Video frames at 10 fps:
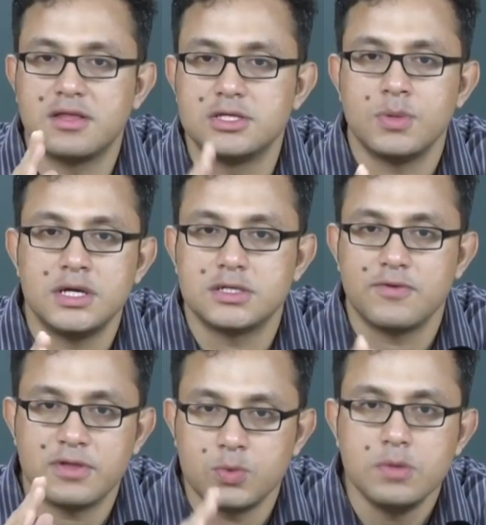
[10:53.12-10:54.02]
situation
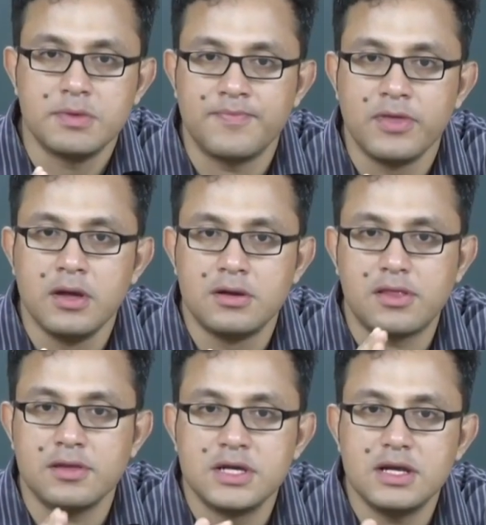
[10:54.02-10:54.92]
for the woman. This
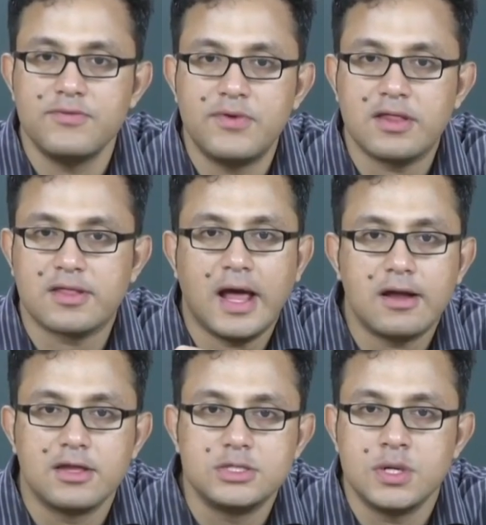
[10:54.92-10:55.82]
is indeed a very
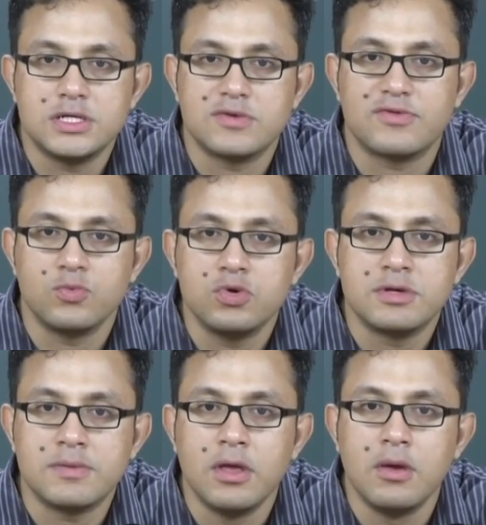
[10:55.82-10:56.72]
sad situation for the
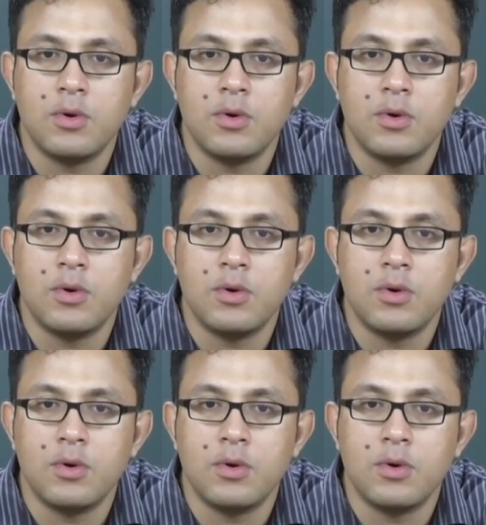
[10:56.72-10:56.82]
woman,